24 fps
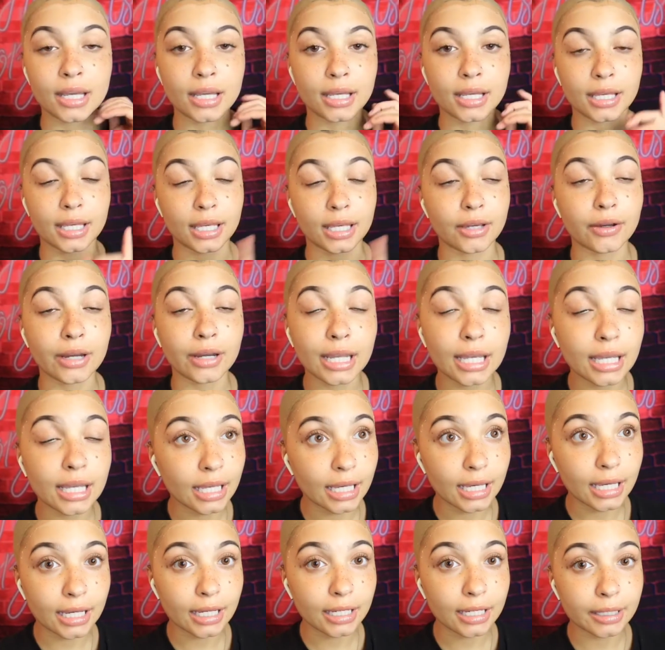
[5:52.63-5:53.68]
Here I
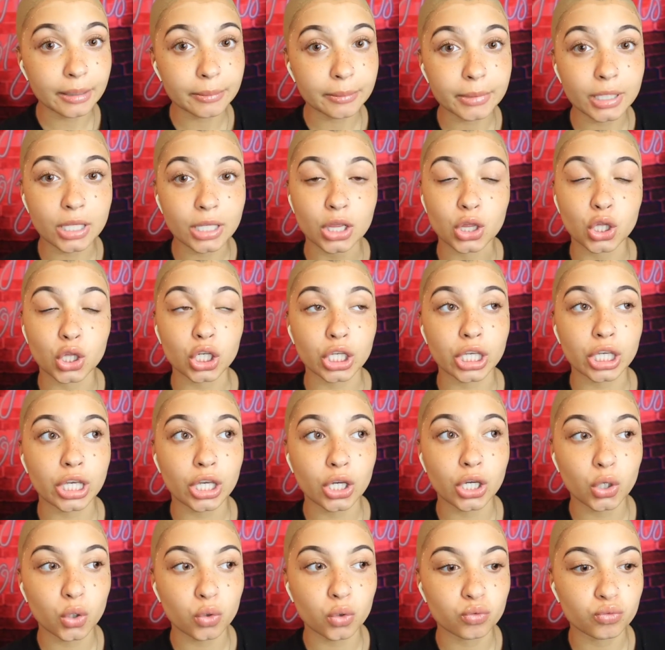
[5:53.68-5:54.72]
am looking
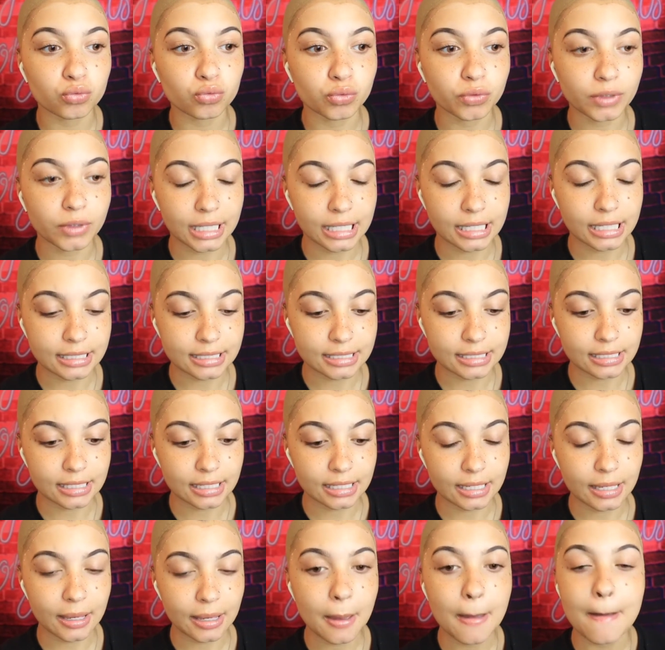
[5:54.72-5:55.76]

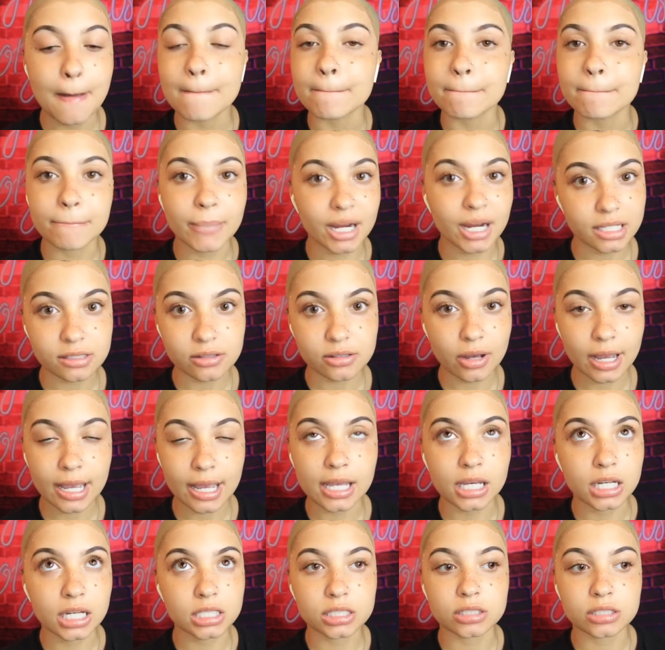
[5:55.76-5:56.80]
crazy, but it's okay
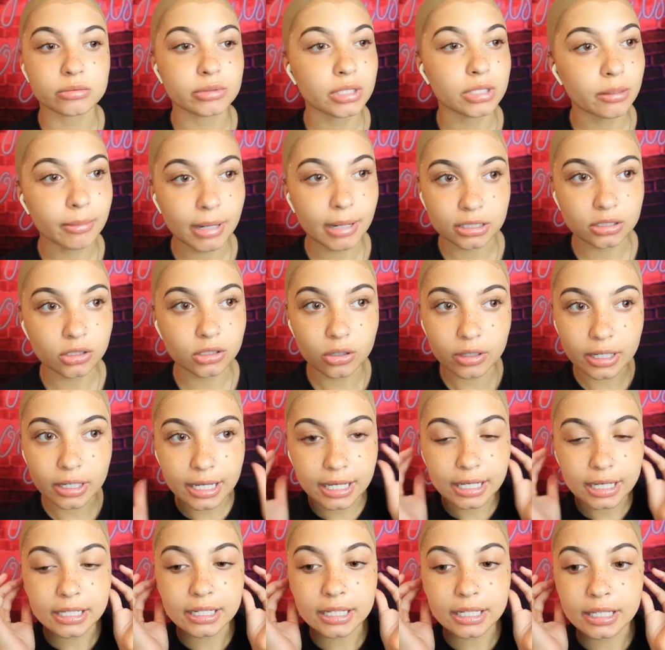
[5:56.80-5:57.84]
because we are about to go
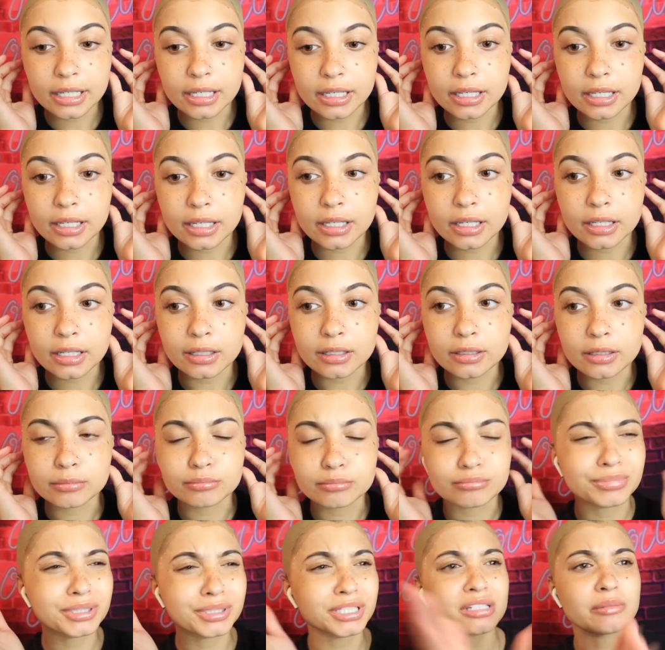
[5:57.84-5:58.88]
ahead
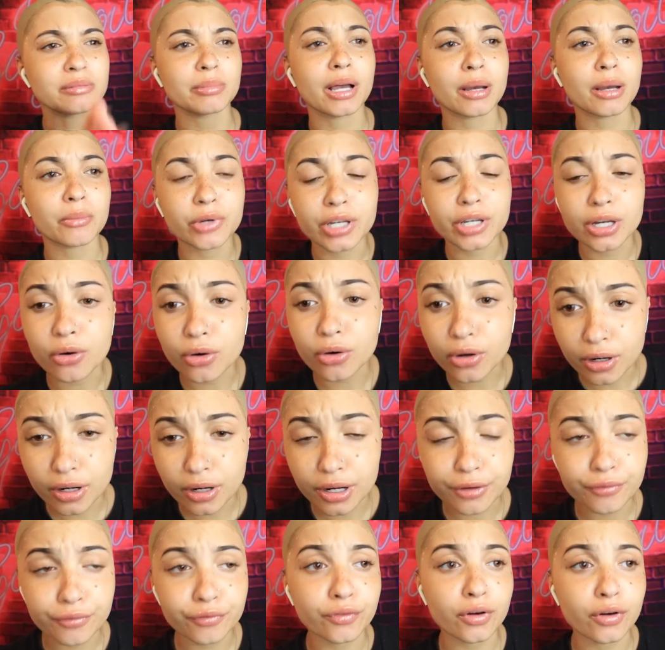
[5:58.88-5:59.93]
and put this bomb wig
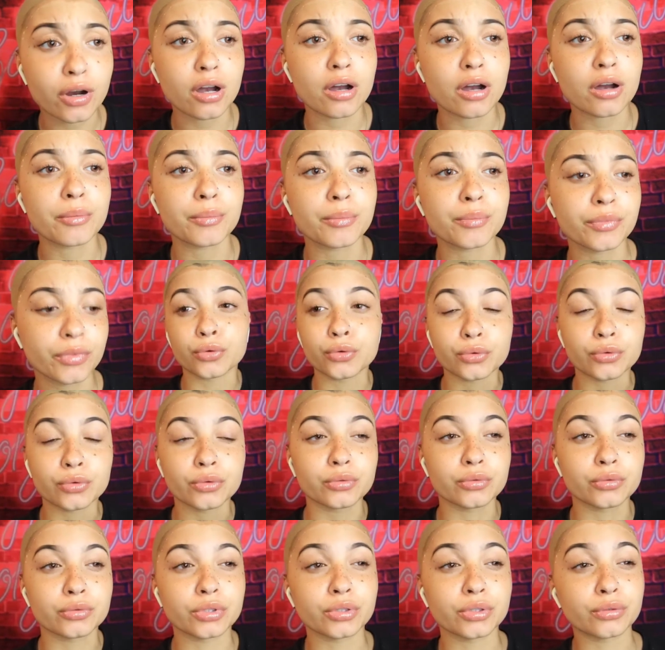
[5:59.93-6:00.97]
on from
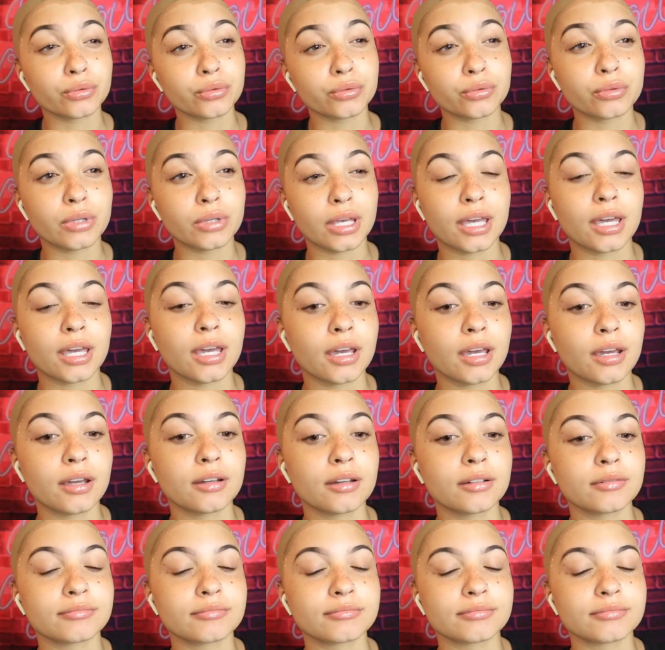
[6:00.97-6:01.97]
RuiYu Hair.